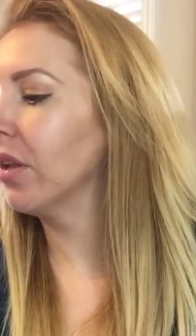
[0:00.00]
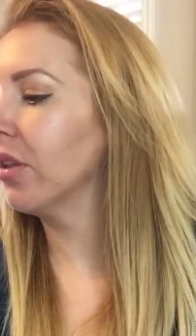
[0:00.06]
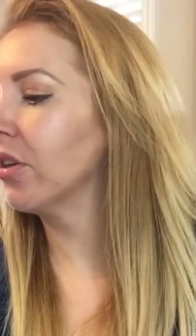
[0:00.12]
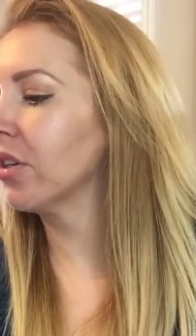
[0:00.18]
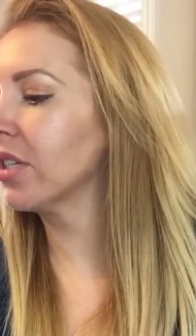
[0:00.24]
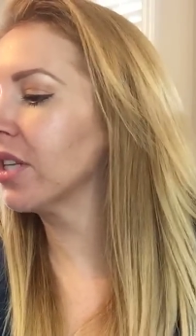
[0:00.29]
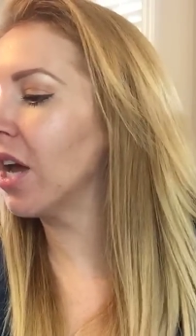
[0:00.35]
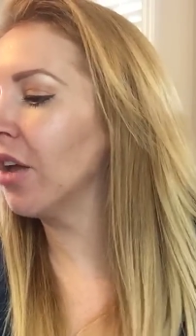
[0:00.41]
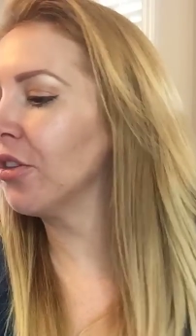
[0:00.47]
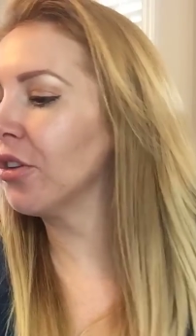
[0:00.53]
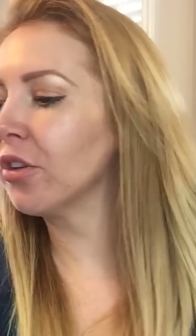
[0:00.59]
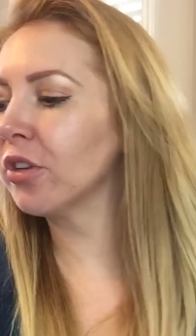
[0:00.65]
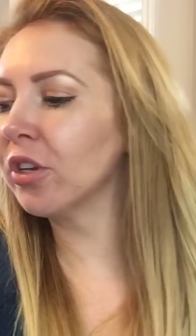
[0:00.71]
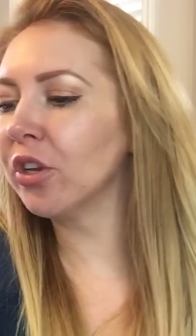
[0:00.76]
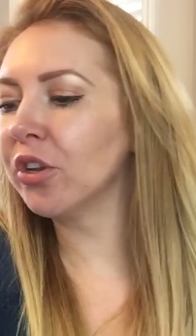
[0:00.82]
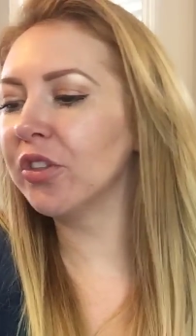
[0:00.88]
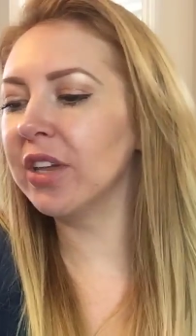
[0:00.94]
There's other
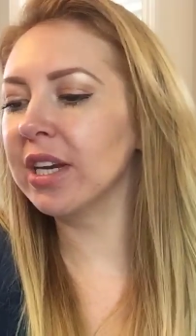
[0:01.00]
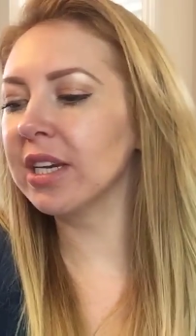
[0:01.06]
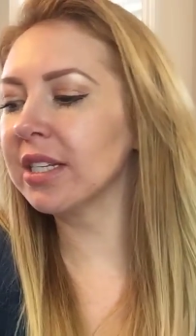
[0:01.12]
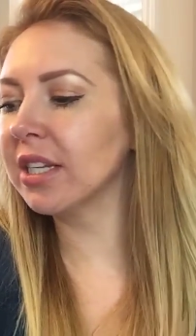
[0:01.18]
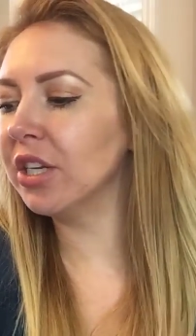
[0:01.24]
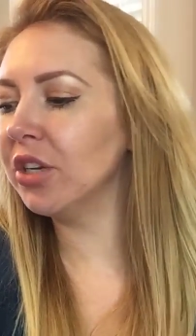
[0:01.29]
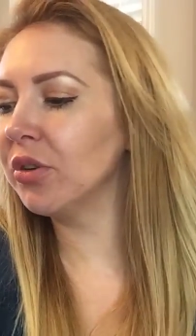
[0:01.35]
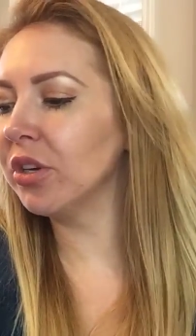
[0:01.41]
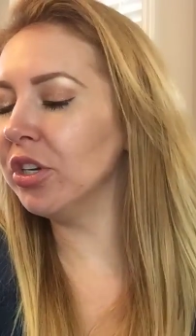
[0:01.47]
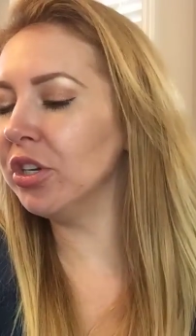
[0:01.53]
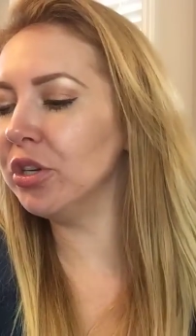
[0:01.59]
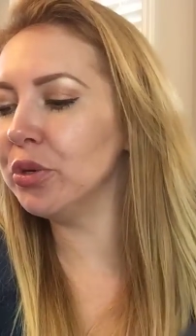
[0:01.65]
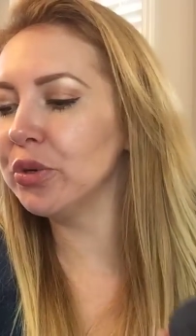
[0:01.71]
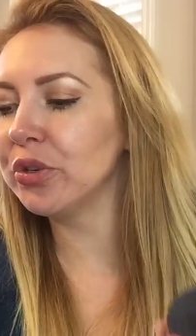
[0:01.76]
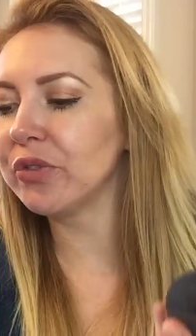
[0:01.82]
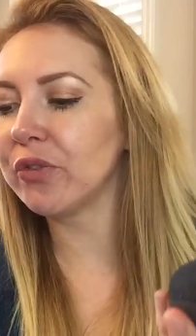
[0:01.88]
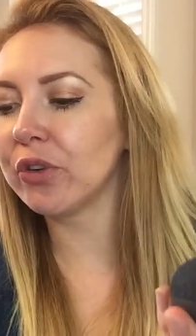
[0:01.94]
little things that you can
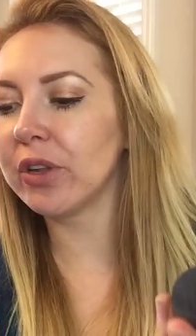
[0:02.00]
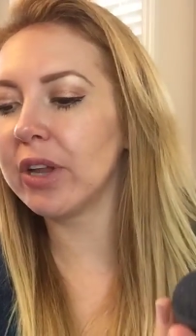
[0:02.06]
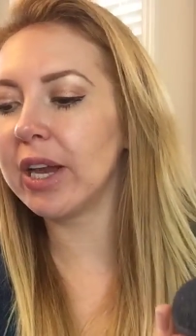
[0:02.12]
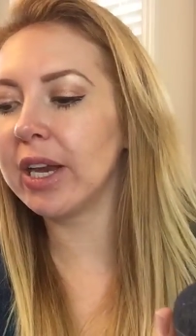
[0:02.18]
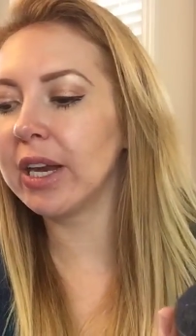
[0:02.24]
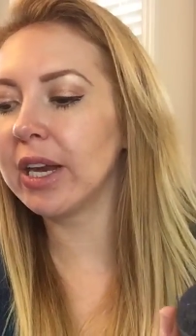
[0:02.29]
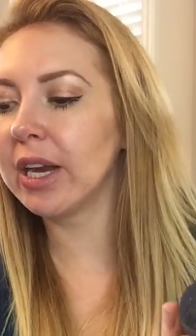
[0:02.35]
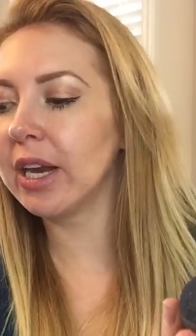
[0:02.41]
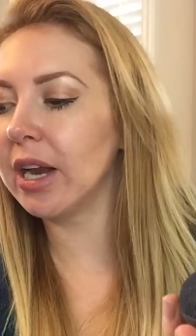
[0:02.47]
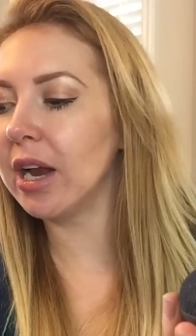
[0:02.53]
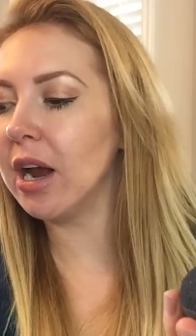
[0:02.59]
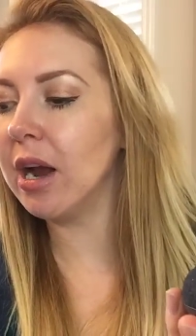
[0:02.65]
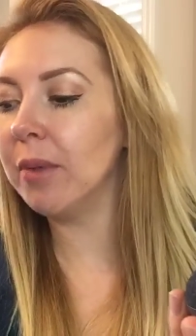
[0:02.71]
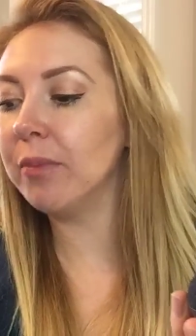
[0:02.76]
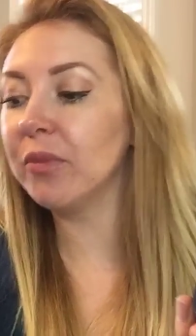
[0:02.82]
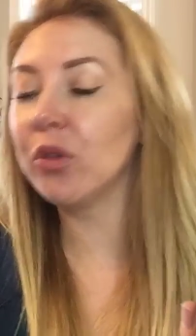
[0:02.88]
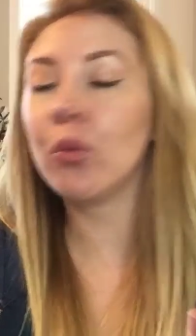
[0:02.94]
use for like
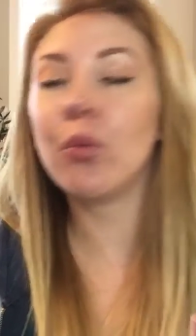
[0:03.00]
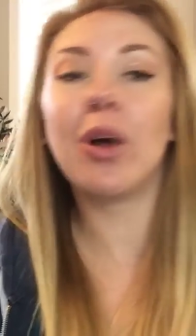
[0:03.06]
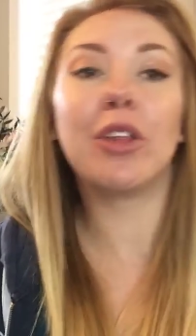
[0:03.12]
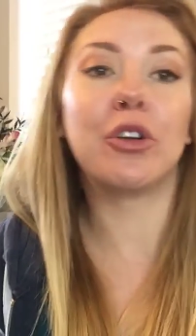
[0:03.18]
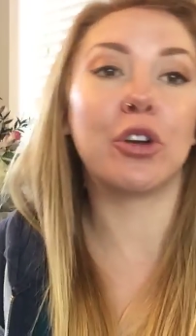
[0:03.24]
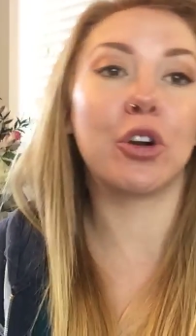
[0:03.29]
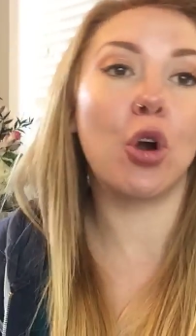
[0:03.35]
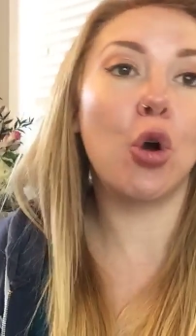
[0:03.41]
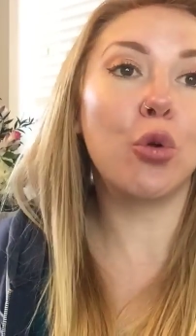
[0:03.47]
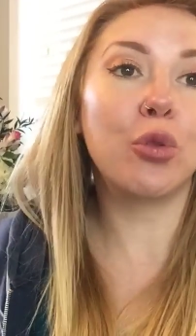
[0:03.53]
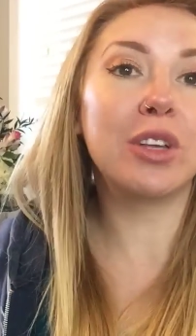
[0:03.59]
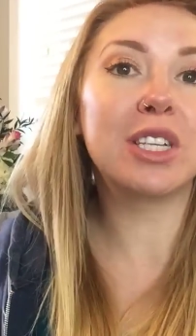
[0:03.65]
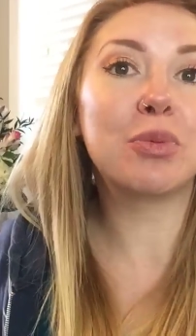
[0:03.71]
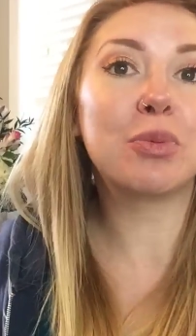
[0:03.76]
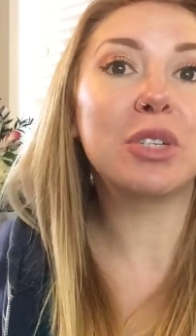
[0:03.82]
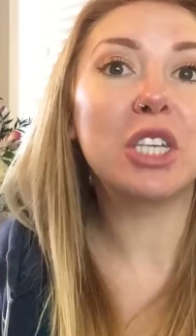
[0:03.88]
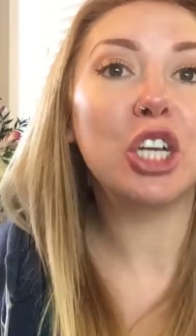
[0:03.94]
the weather. Oh,
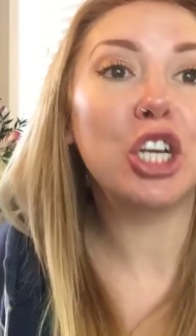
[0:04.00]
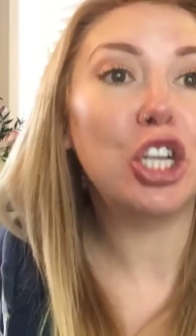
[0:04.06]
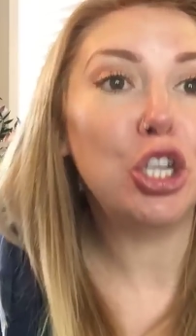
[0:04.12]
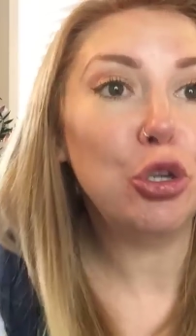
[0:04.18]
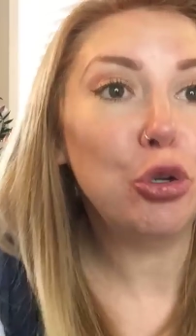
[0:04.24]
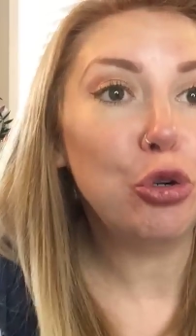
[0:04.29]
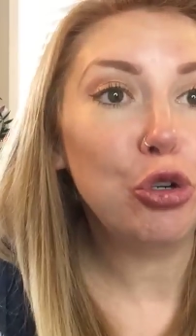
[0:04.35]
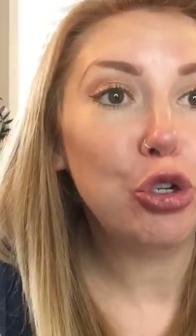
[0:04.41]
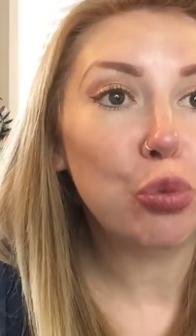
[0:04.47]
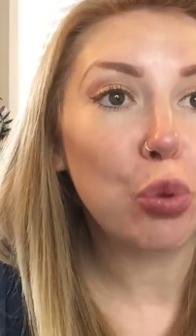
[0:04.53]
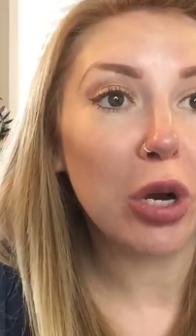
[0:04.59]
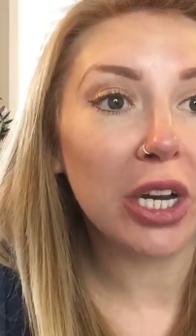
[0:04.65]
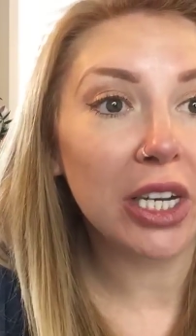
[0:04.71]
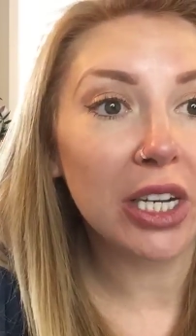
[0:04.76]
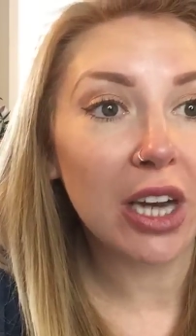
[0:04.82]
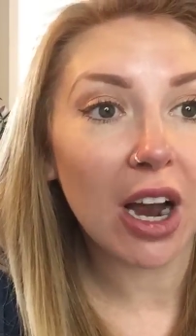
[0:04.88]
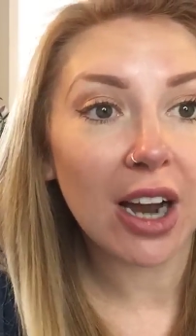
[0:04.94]
this was a huge
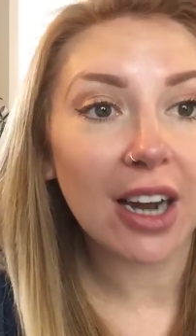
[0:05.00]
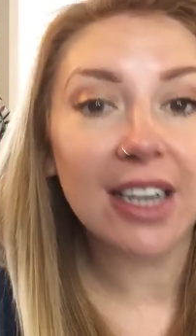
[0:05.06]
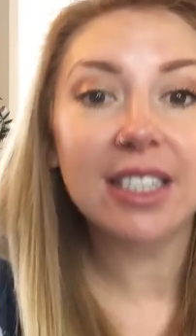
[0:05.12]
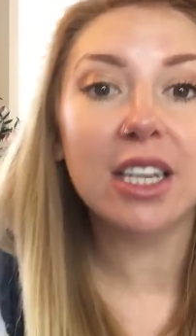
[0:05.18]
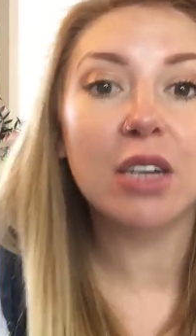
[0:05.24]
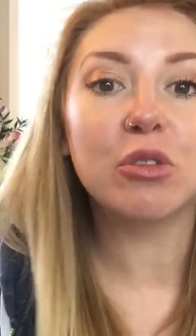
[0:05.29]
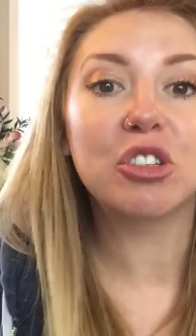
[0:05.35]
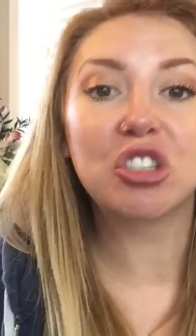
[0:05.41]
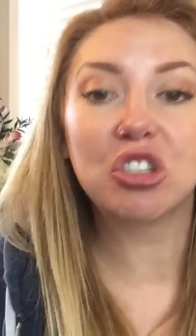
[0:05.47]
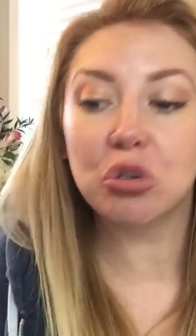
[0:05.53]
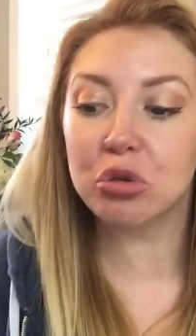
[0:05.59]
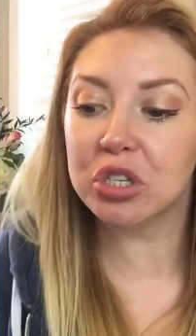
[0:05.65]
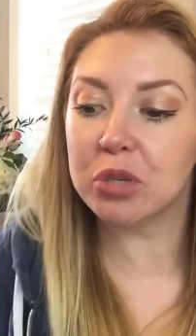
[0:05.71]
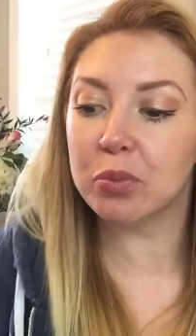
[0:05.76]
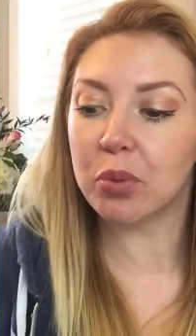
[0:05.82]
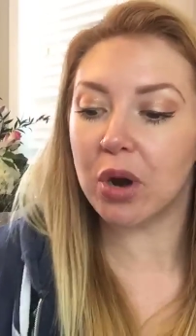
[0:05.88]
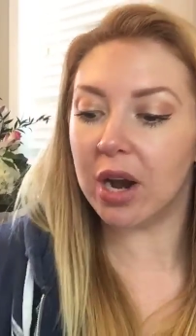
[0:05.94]
one, guys. I was so
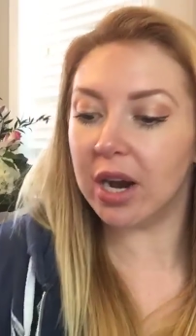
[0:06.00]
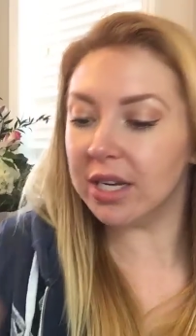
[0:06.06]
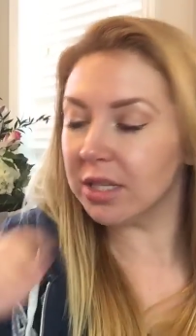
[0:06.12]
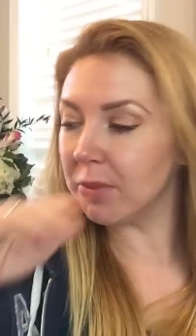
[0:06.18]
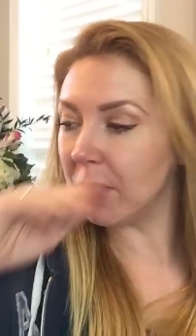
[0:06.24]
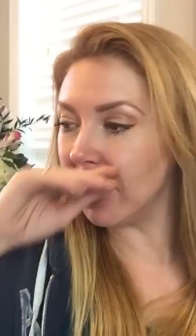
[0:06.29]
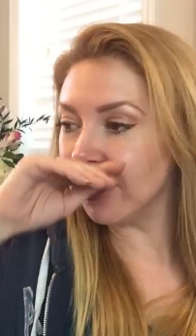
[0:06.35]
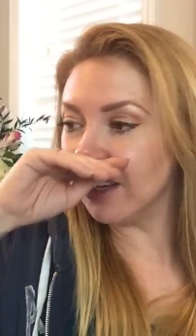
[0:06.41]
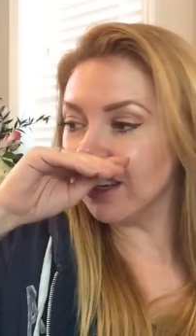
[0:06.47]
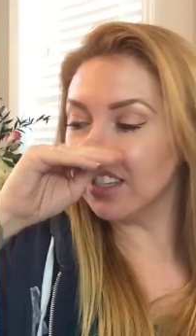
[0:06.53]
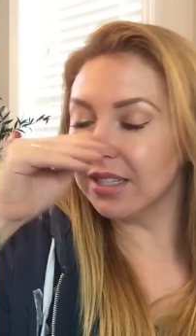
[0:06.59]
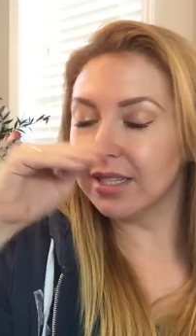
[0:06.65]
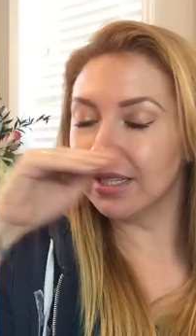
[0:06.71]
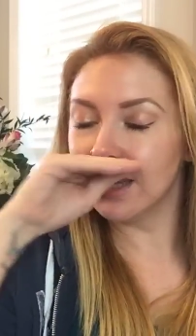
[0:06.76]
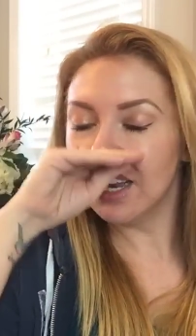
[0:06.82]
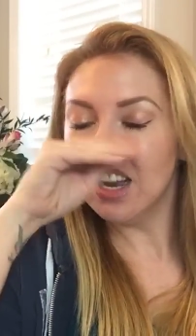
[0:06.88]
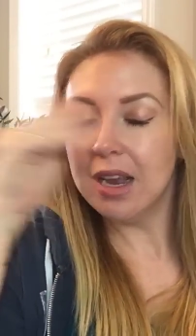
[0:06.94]
surprised by
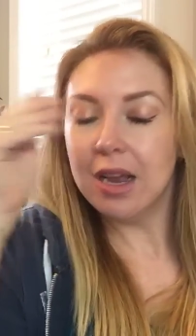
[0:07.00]
this.